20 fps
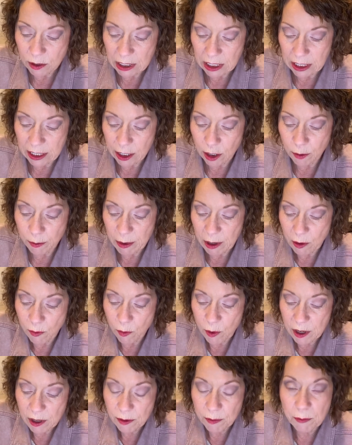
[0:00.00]
a little bit
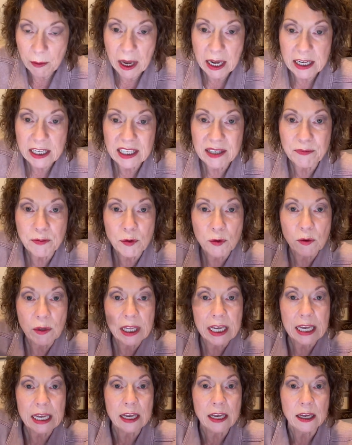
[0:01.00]
with my
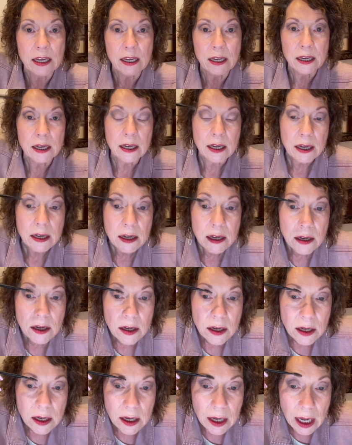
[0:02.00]
spoolie.
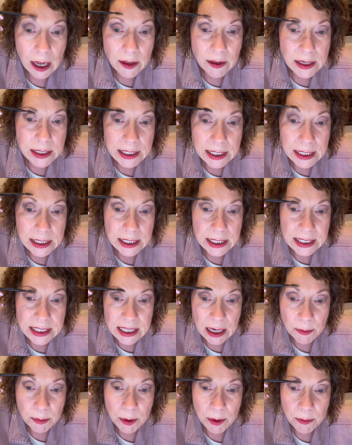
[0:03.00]
And this is a
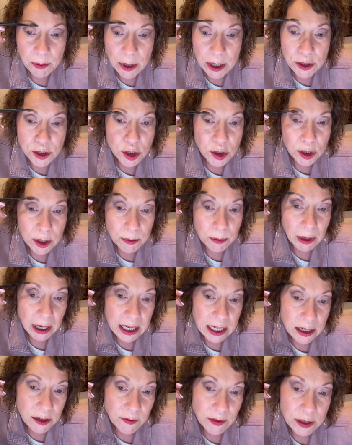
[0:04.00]
separate brush you can buy
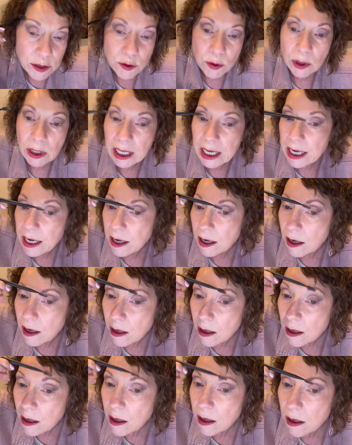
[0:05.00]
individually.
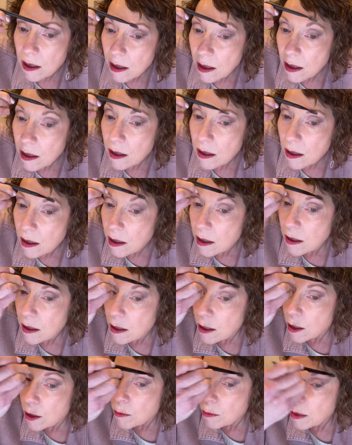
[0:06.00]

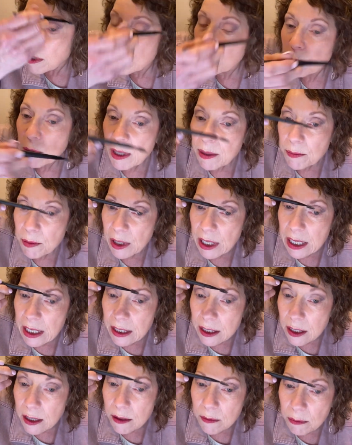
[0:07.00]
Blend, blend,
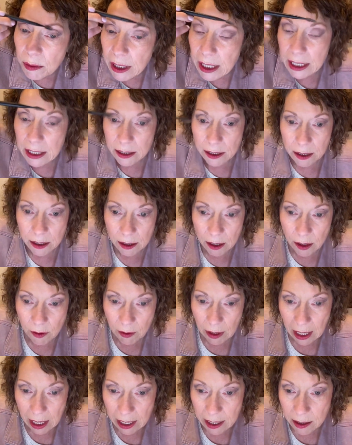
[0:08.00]
blend, blend.
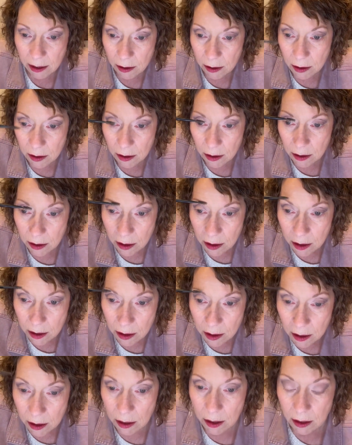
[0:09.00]
Okay,
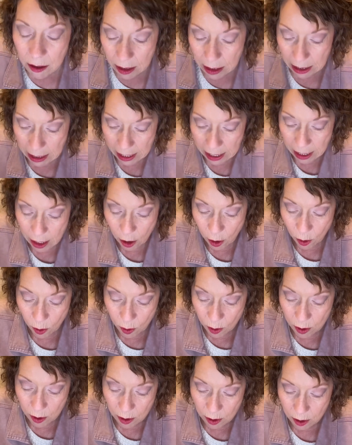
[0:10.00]

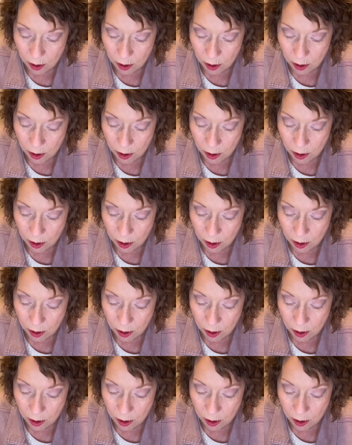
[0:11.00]
now,